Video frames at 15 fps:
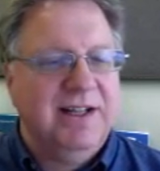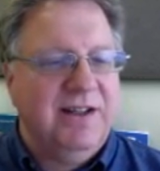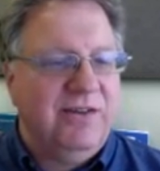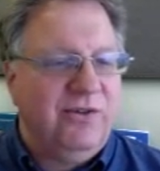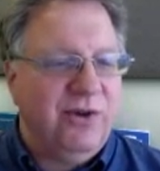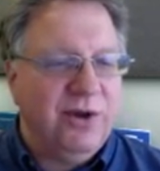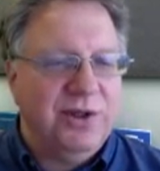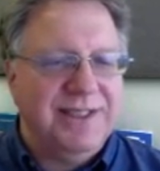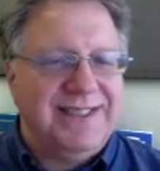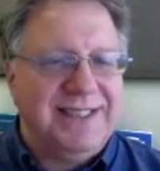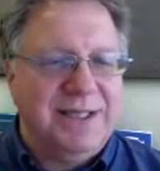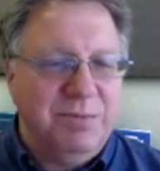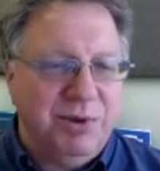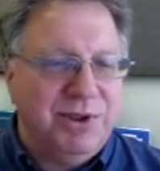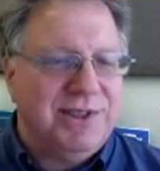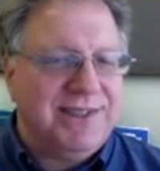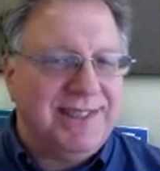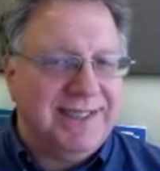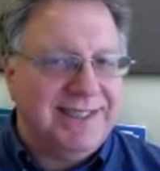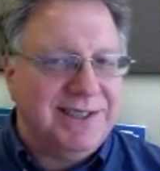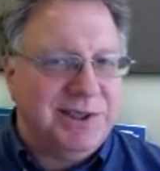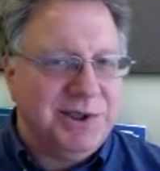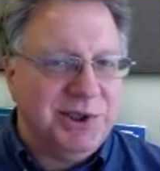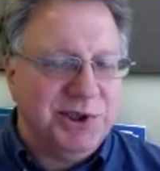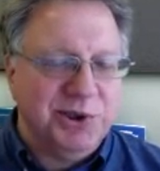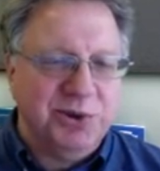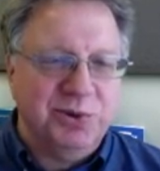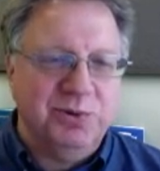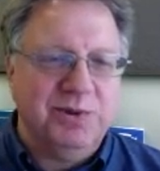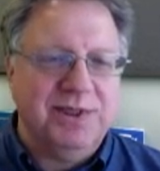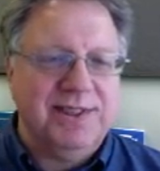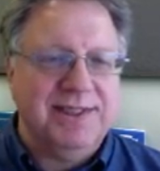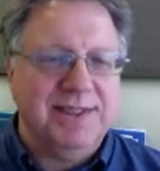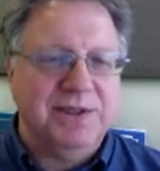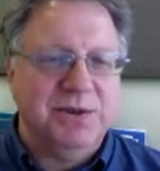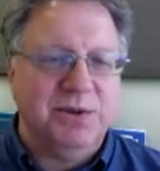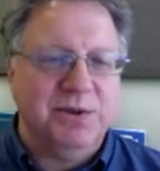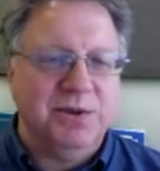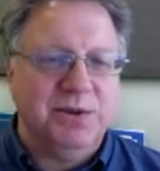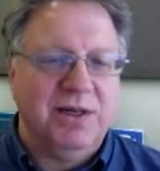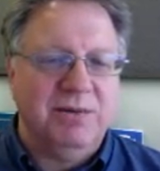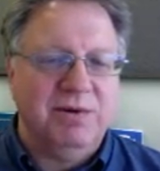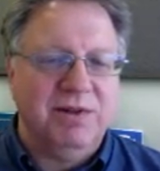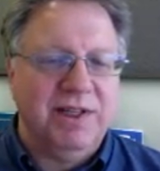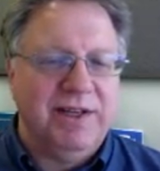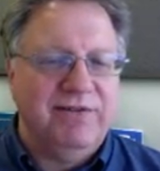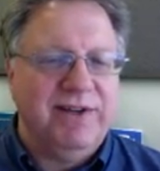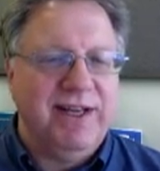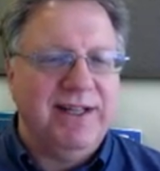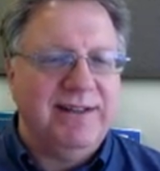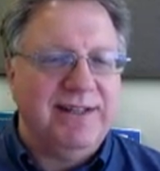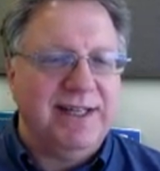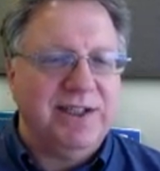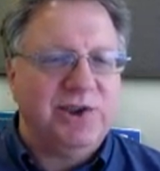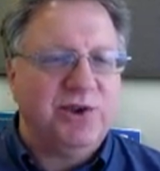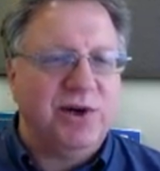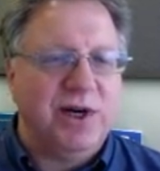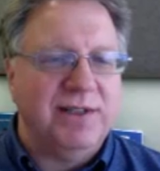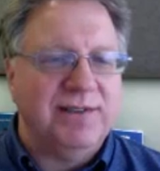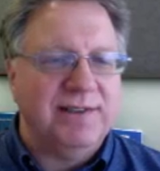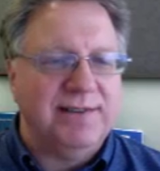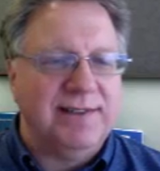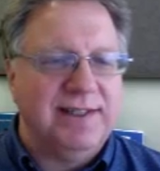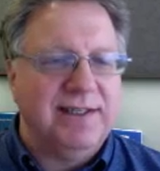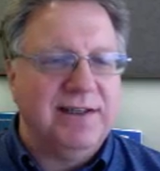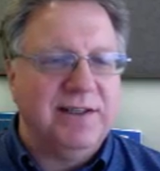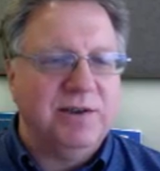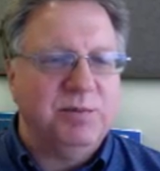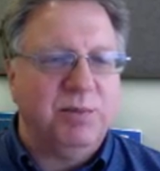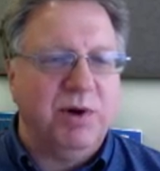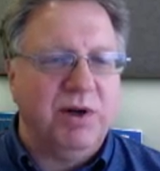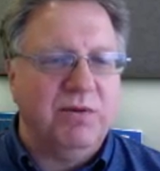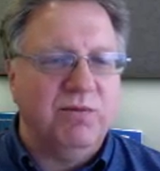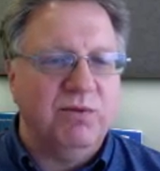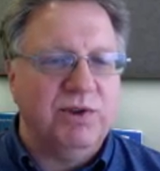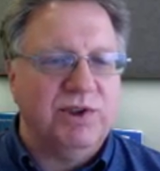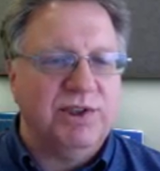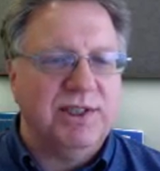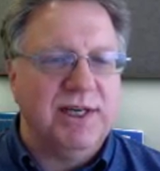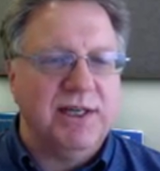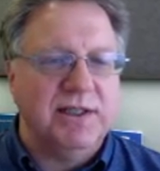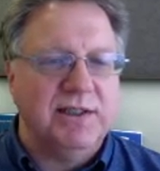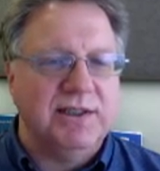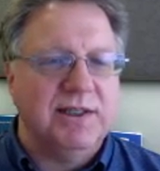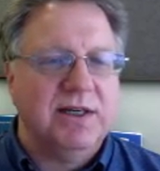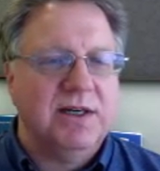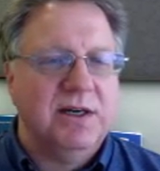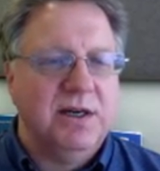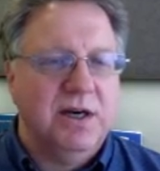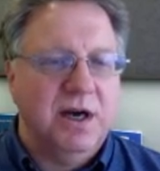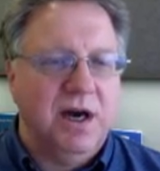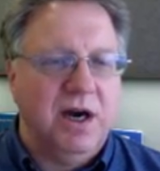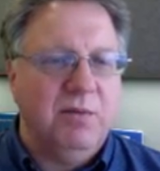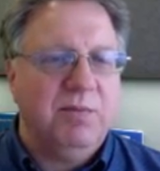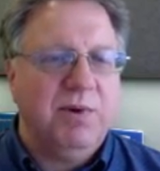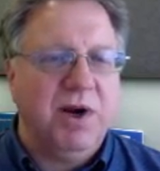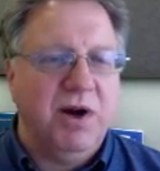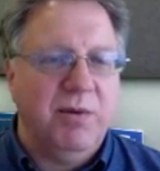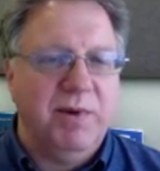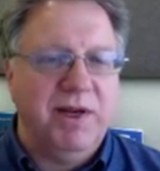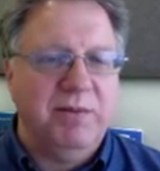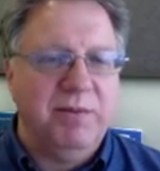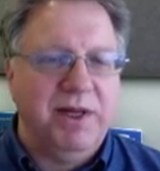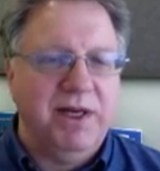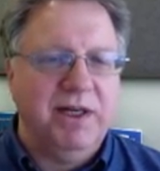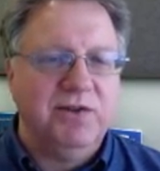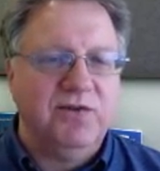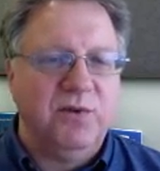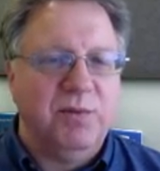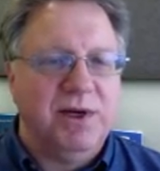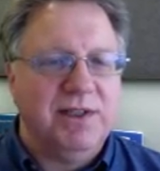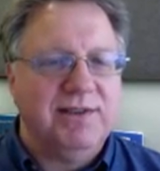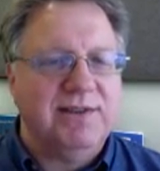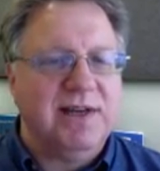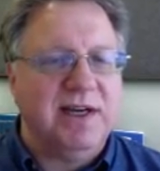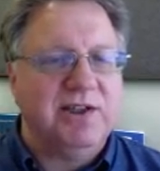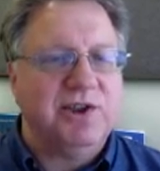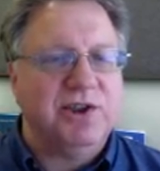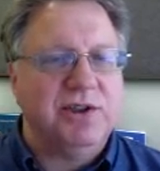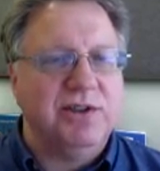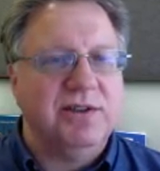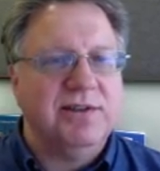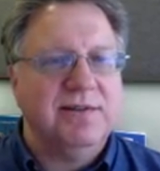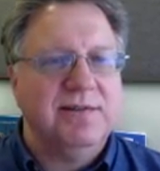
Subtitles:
So the simplest thing to do to alleviate that stress is to hit this button which says upcoming meetings for my section.